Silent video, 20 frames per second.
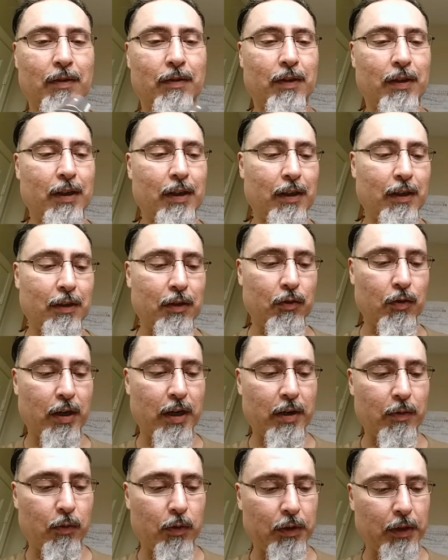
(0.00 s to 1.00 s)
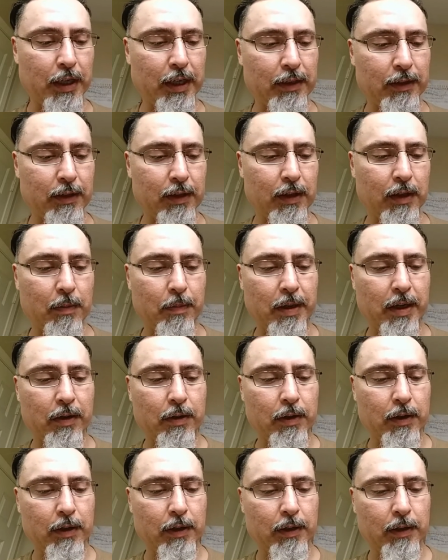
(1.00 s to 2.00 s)
everything can dry. One nice thing
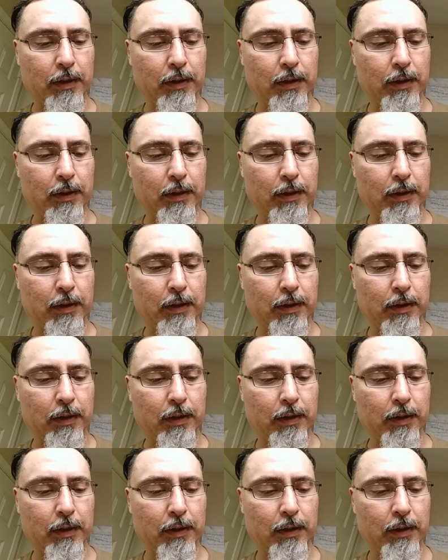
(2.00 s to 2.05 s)
about